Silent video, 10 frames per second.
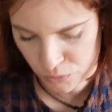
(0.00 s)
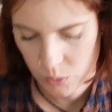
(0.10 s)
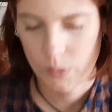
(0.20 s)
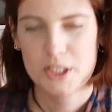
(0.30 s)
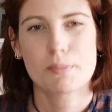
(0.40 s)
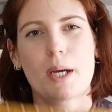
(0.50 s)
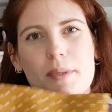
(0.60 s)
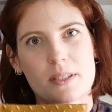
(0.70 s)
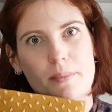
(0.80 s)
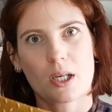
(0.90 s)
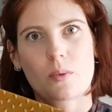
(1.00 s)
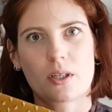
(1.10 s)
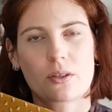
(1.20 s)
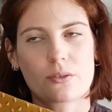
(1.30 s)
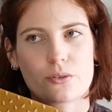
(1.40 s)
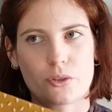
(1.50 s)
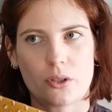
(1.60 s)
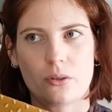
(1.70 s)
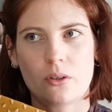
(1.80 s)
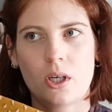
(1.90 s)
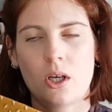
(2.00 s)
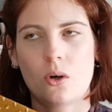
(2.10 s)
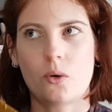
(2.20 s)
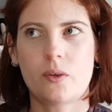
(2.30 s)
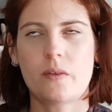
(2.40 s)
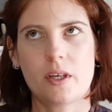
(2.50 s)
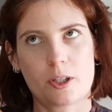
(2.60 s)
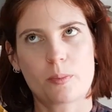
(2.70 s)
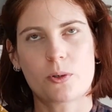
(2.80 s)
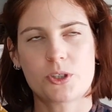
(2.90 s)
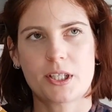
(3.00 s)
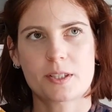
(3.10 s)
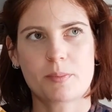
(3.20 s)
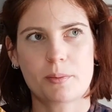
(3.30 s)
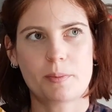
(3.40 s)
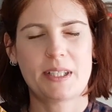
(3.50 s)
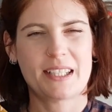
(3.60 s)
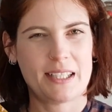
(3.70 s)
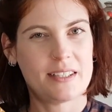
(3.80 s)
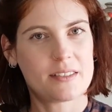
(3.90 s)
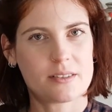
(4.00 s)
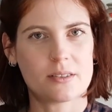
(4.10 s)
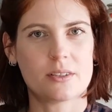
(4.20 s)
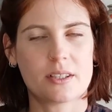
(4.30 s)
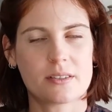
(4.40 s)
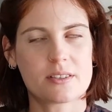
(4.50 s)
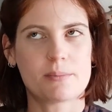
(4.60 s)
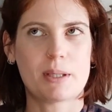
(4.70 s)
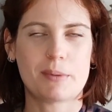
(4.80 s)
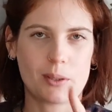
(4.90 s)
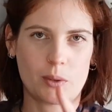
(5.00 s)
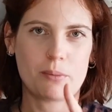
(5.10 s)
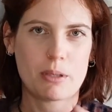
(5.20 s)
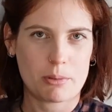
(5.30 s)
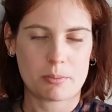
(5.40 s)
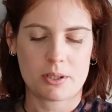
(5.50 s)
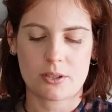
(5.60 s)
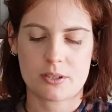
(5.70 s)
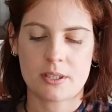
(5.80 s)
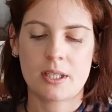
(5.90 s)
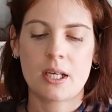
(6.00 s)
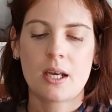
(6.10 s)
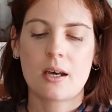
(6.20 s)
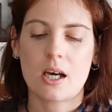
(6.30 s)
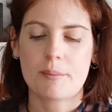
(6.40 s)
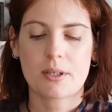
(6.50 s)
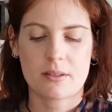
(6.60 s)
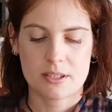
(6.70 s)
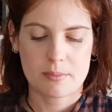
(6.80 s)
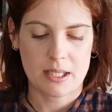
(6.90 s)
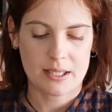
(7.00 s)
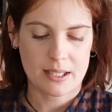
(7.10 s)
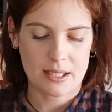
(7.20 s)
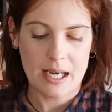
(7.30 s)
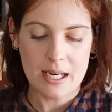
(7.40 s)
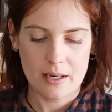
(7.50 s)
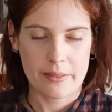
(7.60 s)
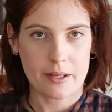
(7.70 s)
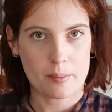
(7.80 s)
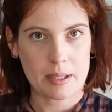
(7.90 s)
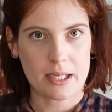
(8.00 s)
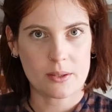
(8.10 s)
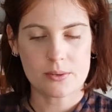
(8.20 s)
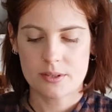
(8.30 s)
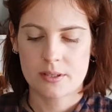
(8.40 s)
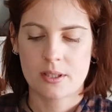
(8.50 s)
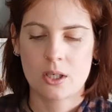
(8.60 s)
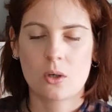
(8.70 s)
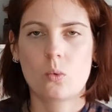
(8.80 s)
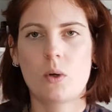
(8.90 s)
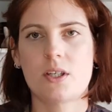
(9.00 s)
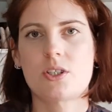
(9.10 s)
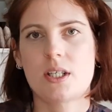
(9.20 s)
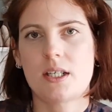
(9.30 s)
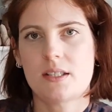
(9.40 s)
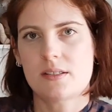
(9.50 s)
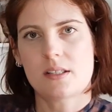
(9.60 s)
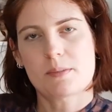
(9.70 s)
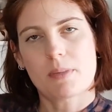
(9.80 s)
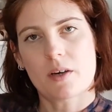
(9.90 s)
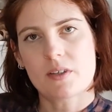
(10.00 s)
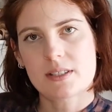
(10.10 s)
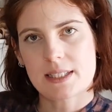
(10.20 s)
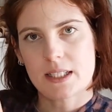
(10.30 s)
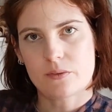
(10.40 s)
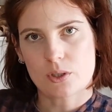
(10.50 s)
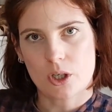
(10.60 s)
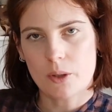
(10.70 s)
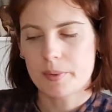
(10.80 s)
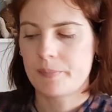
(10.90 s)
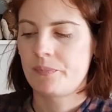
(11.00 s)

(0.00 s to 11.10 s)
which might be something I work on soon, although the other project probably I need sooner, so maybe I won't, maybe I'll be good. I'm going to make an Anthea blouse, which is this puffy sleeve top,